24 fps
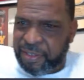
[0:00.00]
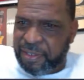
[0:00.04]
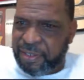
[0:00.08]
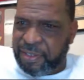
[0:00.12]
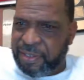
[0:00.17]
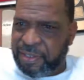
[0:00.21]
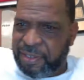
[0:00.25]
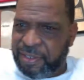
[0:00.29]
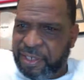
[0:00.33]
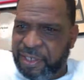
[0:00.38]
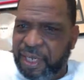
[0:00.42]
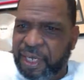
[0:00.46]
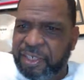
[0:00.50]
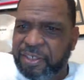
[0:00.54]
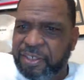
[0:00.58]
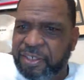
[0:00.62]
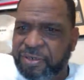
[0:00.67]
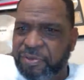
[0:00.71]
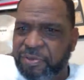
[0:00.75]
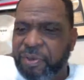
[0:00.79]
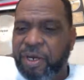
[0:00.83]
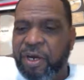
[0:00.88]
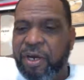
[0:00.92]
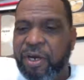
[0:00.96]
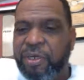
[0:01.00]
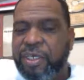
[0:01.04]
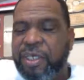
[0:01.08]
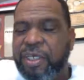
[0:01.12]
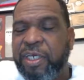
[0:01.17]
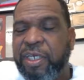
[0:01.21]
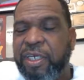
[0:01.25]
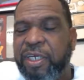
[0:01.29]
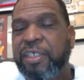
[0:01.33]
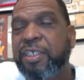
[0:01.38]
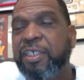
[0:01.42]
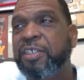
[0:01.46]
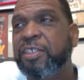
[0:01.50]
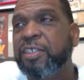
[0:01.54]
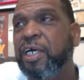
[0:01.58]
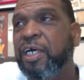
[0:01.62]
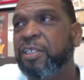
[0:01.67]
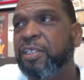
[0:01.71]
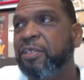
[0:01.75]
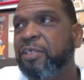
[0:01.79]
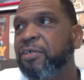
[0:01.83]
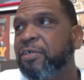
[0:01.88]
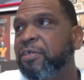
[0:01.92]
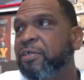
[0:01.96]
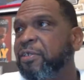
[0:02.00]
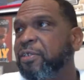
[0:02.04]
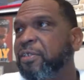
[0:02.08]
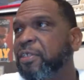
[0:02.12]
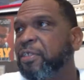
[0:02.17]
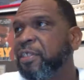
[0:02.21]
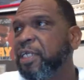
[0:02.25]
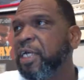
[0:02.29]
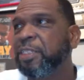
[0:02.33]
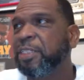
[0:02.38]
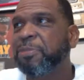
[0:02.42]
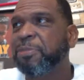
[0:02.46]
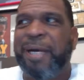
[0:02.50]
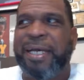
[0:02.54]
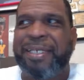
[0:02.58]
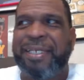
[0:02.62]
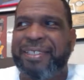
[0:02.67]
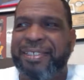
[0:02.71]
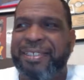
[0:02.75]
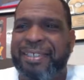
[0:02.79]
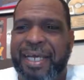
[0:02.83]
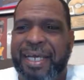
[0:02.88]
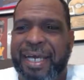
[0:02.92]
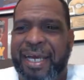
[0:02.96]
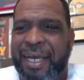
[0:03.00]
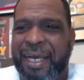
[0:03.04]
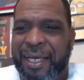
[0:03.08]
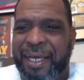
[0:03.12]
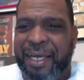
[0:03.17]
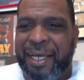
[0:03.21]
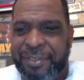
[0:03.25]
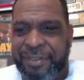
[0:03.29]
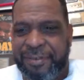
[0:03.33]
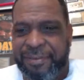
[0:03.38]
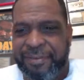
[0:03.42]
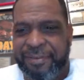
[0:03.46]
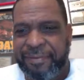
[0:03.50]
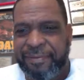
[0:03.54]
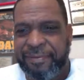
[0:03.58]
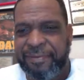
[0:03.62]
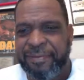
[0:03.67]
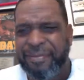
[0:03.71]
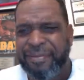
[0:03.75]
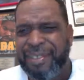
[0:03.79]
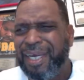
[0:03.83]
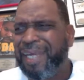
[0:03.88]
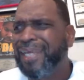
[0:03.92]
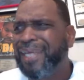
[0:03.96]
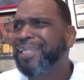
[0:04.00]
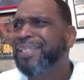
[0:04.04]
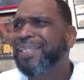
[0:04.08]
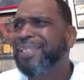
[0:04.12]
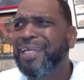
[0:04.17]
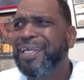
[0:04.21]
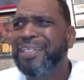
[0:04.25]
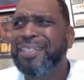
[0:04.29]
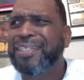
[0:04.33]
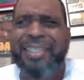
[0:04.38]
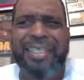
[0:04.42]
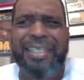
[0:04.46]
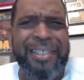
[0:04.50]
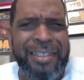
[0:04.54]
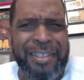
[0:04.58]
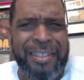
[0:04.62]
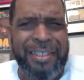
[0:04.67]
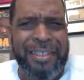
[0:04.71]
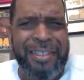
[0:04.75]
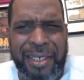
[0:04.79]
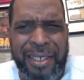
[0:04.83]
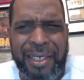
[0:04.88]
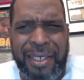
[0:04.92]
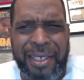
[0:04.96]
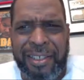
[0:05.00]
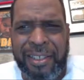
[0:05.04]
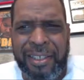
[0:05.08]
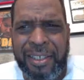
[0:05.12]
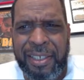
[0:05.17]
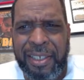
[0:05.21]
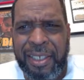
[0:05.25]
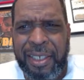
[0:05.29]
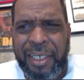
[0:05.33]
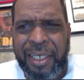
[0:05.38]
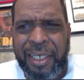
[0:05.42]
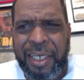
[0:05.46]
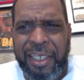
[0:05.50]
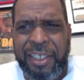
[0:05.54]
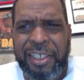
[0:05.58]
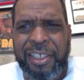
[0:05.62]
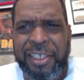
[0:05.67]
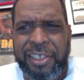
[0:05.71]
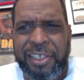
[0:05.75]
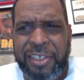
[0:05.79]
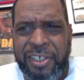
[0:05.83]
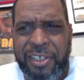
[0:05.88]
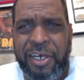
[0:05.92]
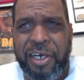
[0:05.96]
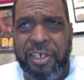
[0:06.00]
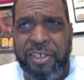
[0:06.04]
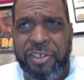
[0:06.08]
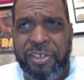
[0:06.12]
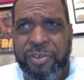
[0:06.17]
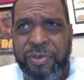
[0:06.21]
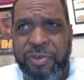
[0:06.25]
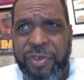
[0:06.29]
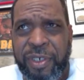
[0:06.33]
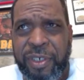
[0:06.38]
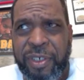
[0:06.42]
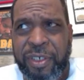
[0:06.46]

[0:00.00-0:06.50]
Yes, we are killing each other. That's by design. Ain't nothing done in this country.